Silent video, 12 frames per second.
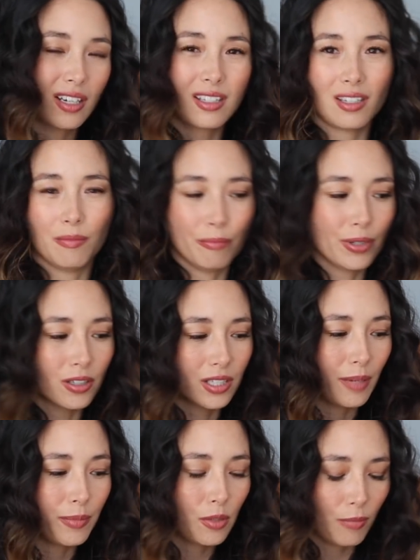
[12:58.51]
doesn't build
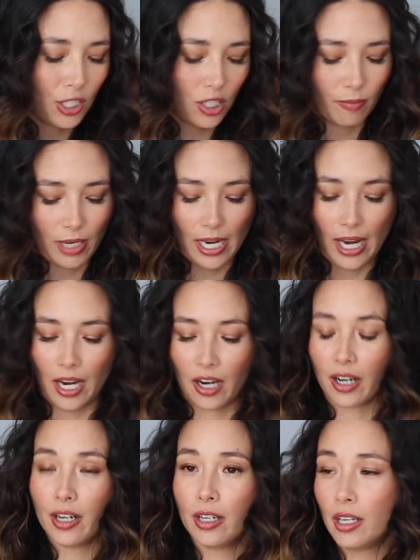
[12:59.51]
up too much in my
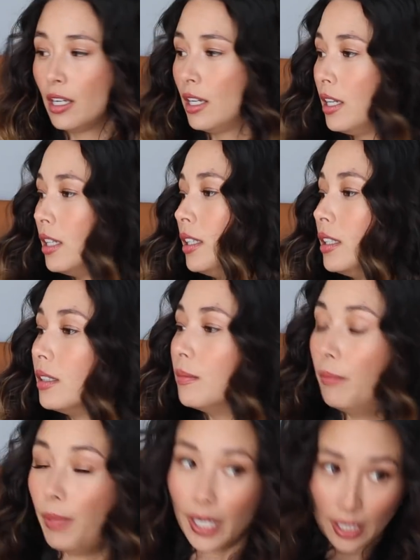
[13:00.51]
hair.
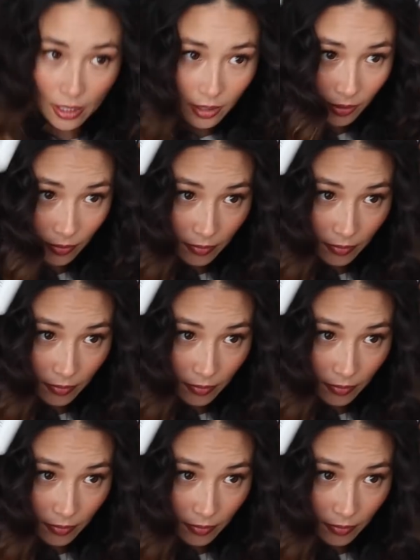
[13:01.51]
But